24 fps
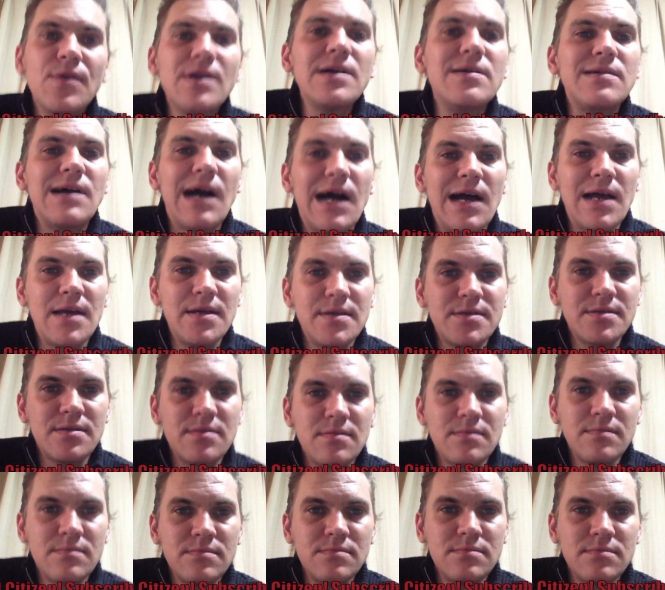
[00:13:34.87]
realize
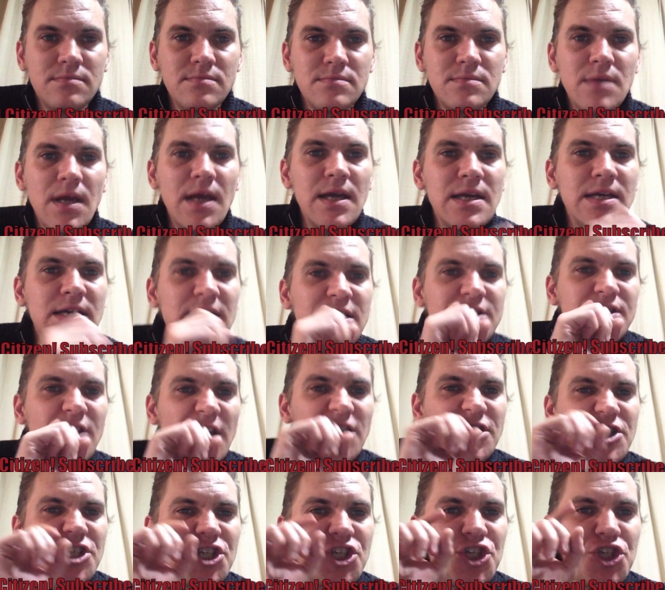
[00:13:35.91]

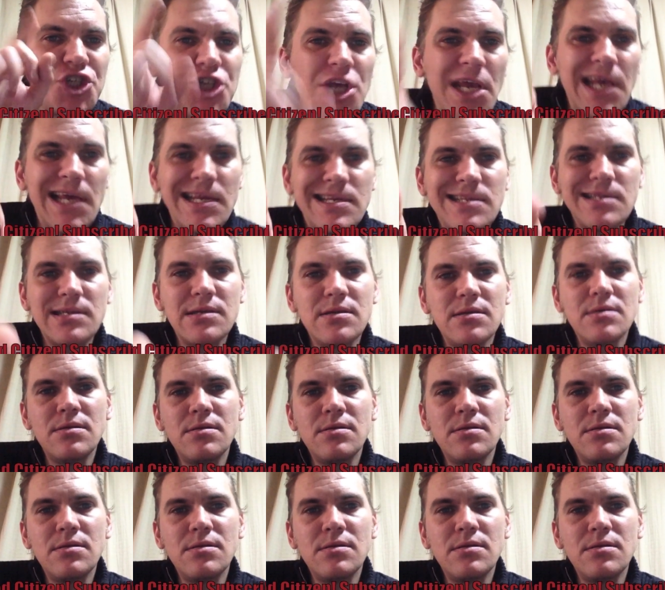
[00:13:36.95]
the shit